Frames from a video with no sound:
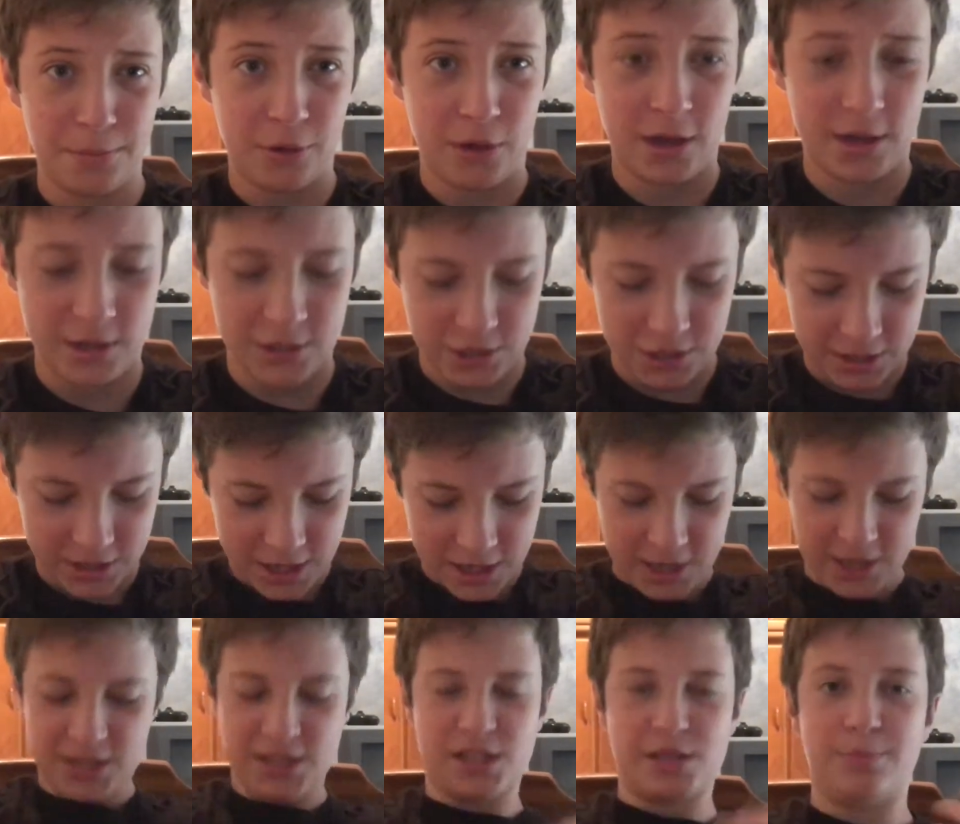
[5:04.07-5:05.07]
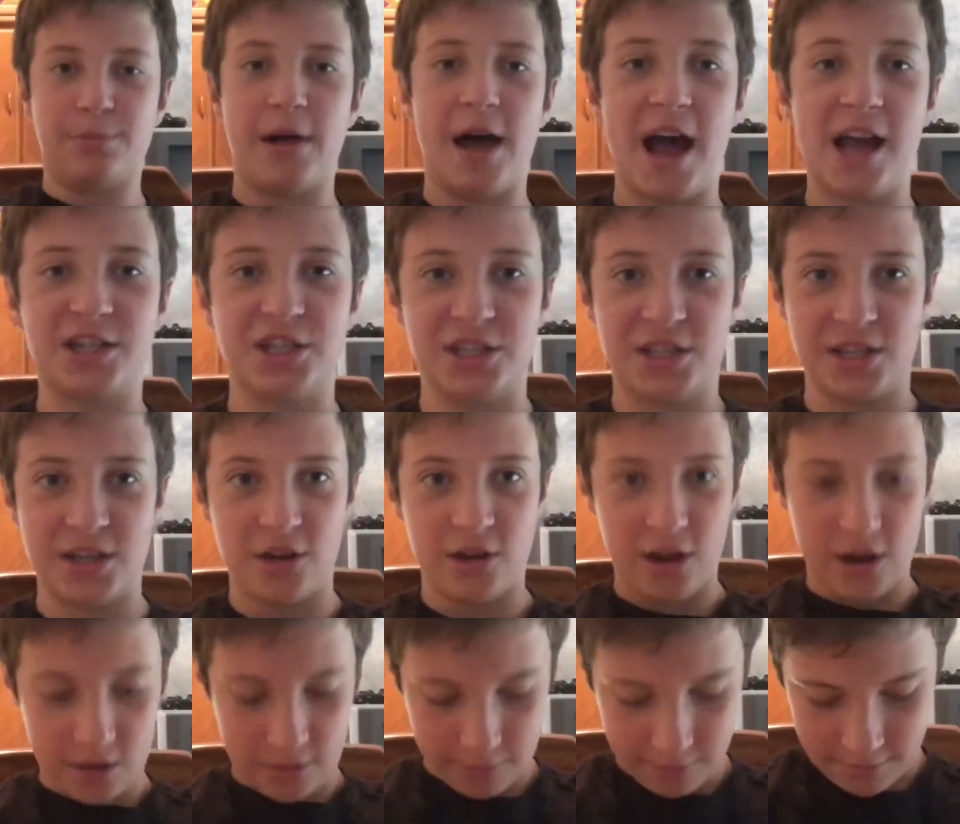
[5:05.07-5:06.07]
blood and just splashes it
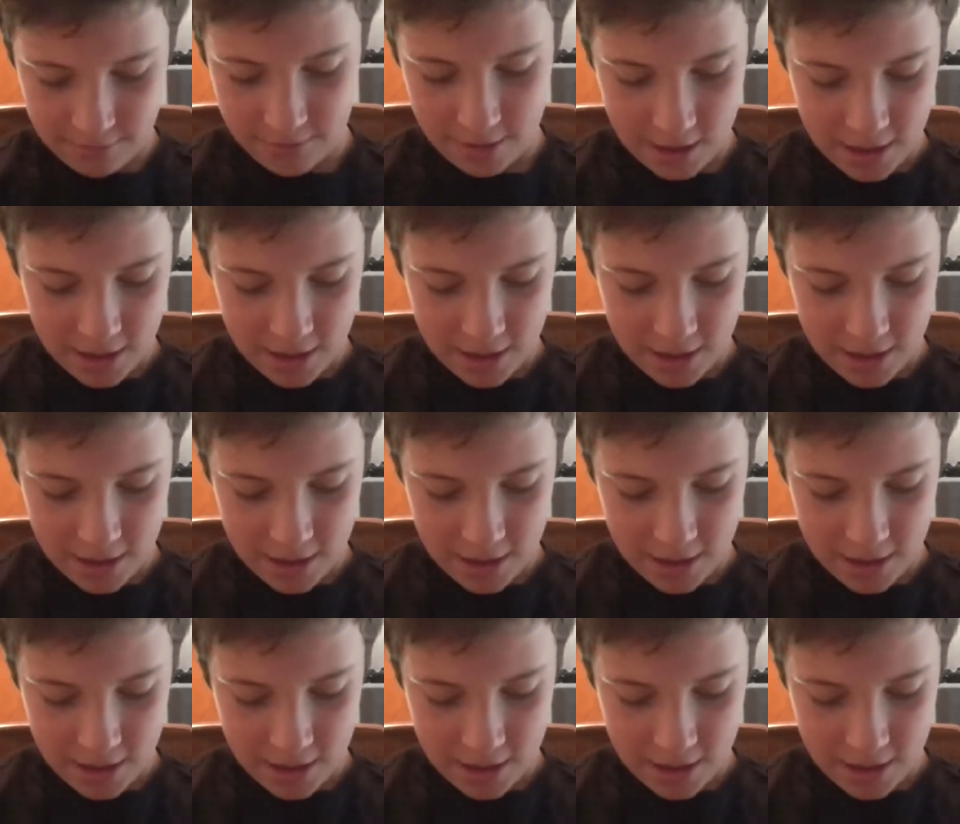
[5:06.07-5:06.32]
on him.